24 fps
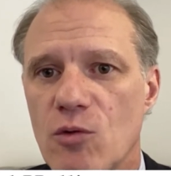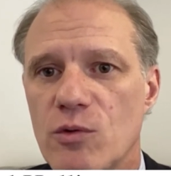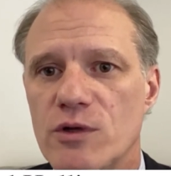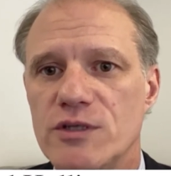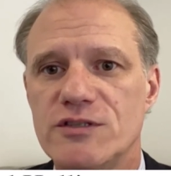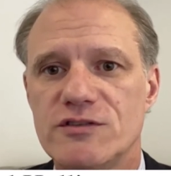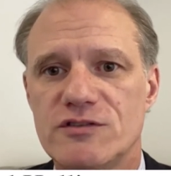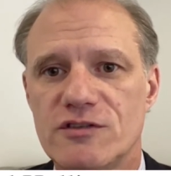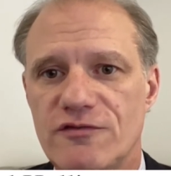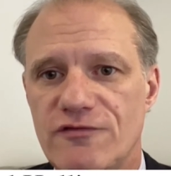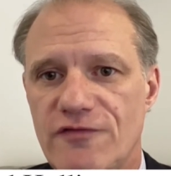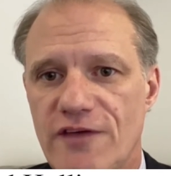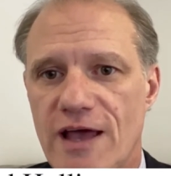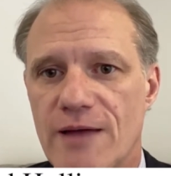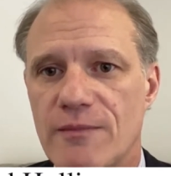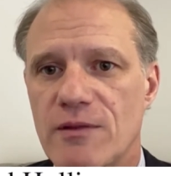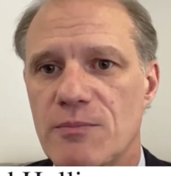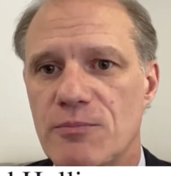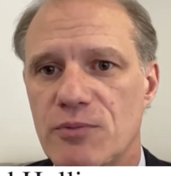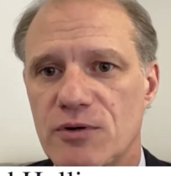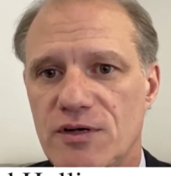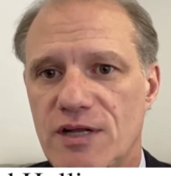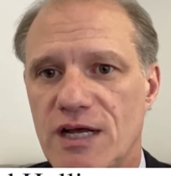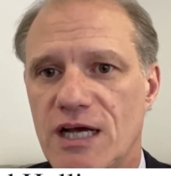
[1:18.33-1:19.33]
which is a family
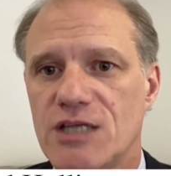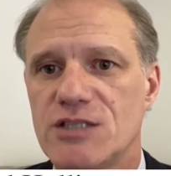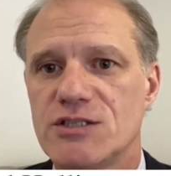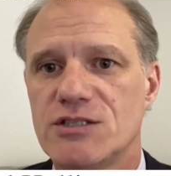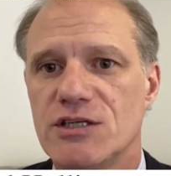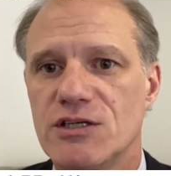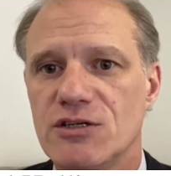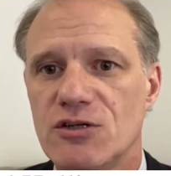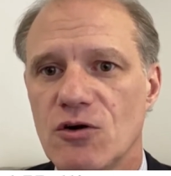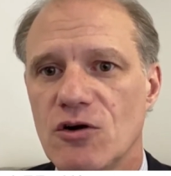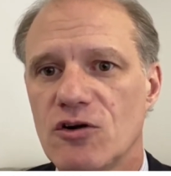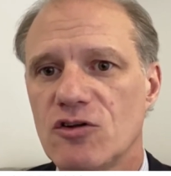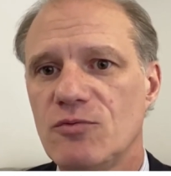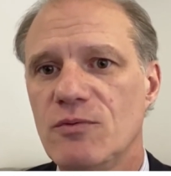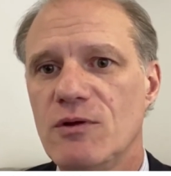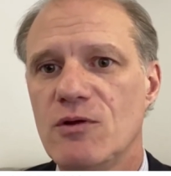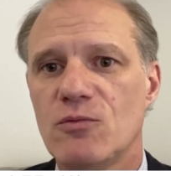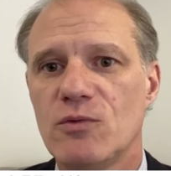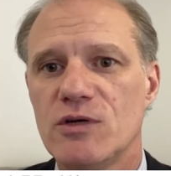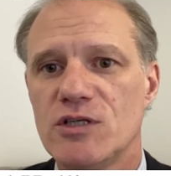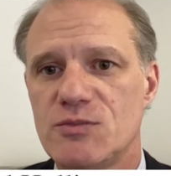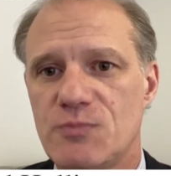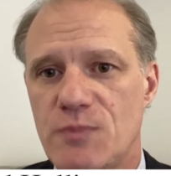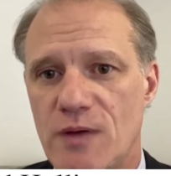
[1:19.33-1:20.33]
protection endorsement,
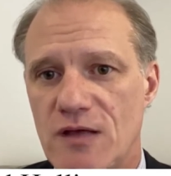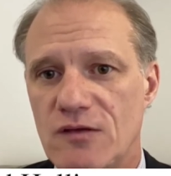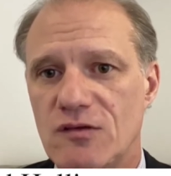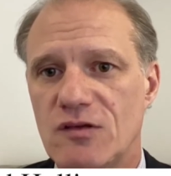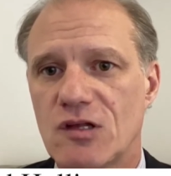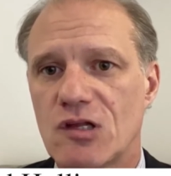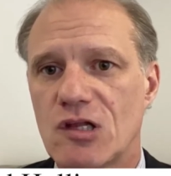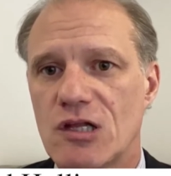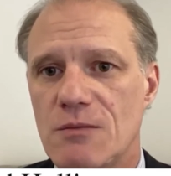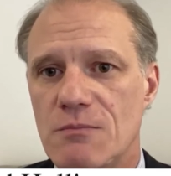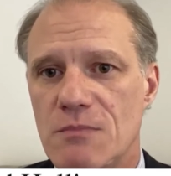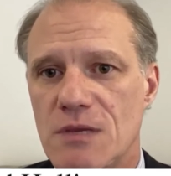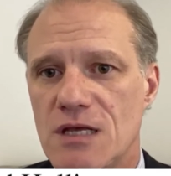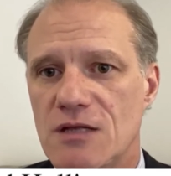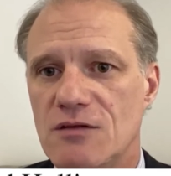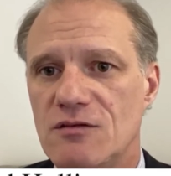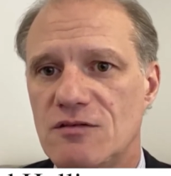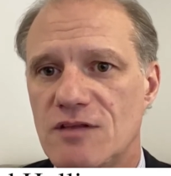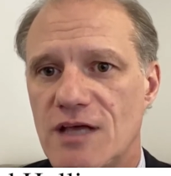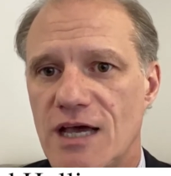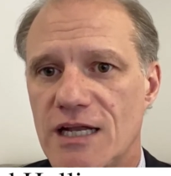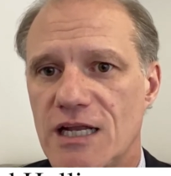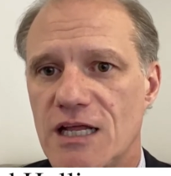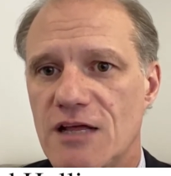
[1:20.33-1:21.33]
which basically
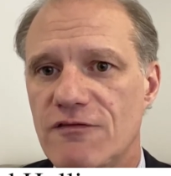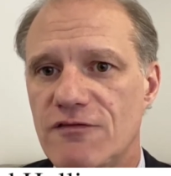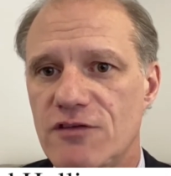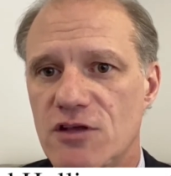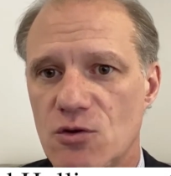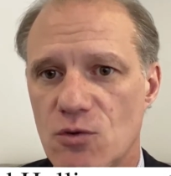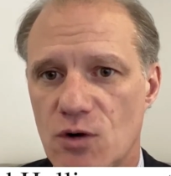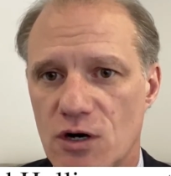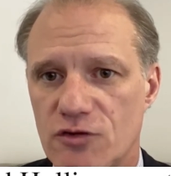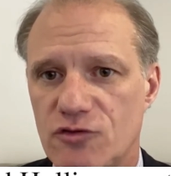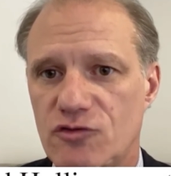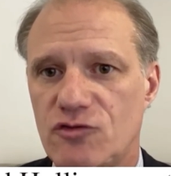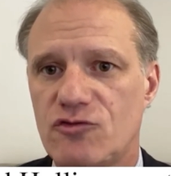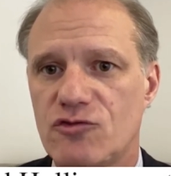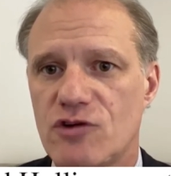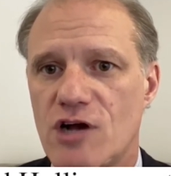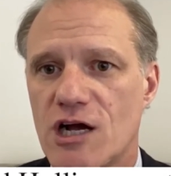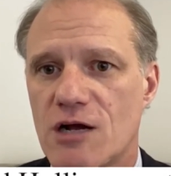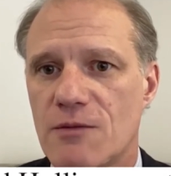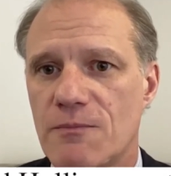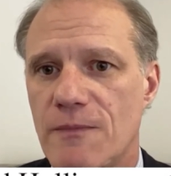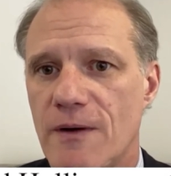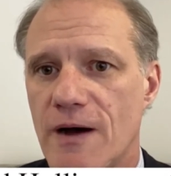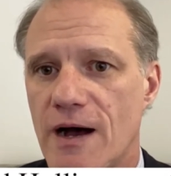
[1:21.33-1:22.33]
means that if you are
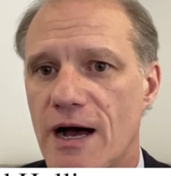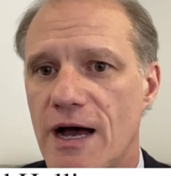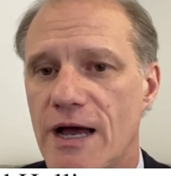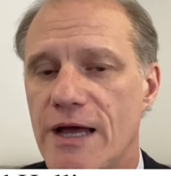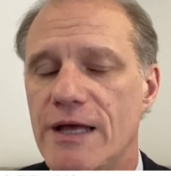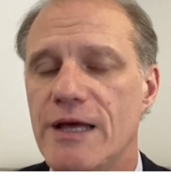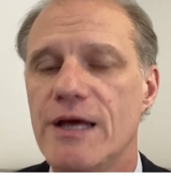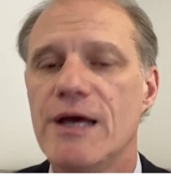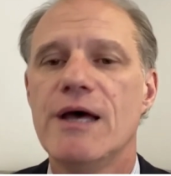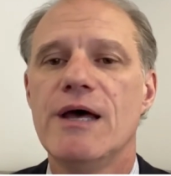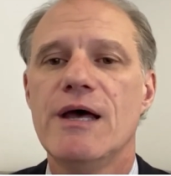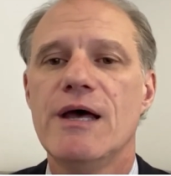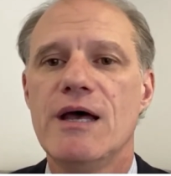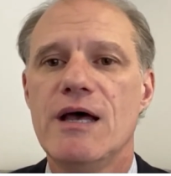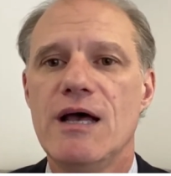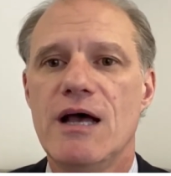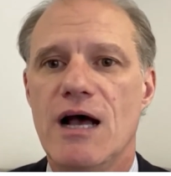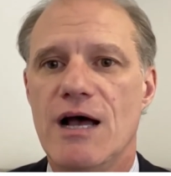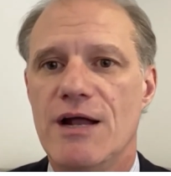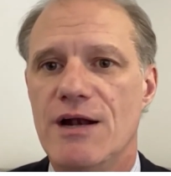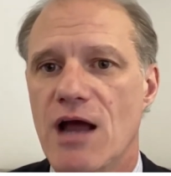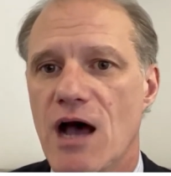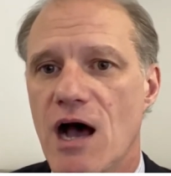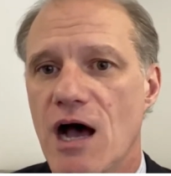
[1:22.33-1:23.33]
struck by
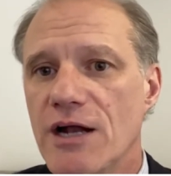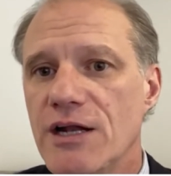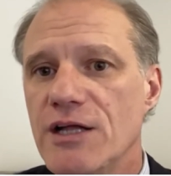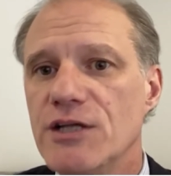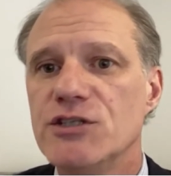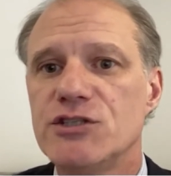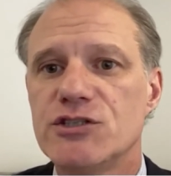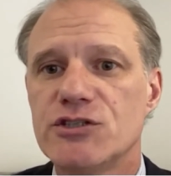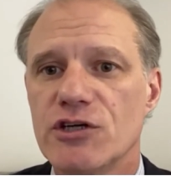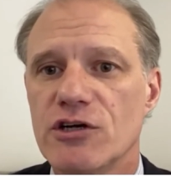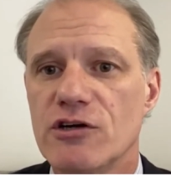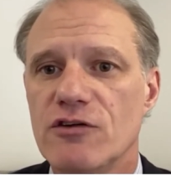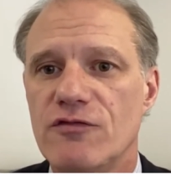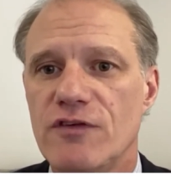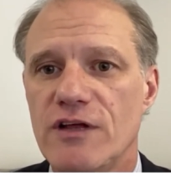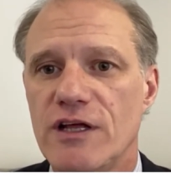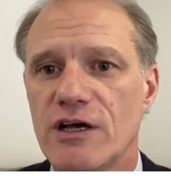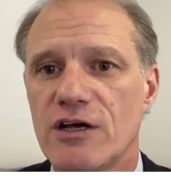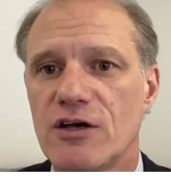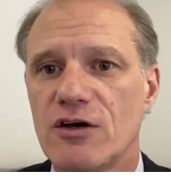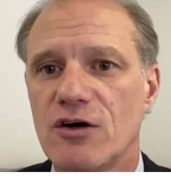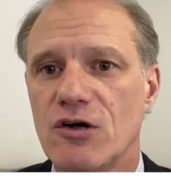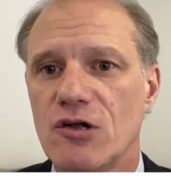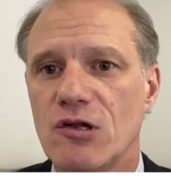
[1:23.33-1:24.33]
an uninsured
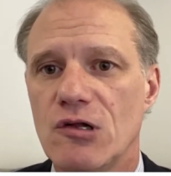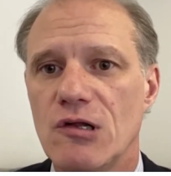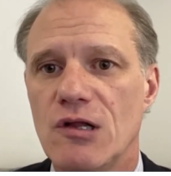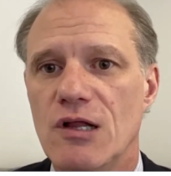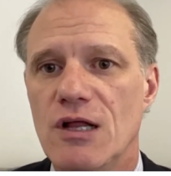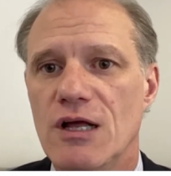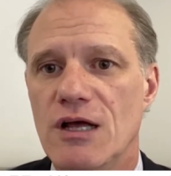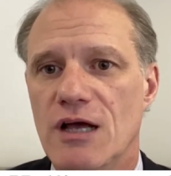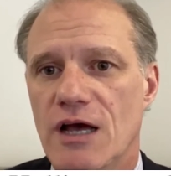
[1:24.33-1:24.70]
vehicle,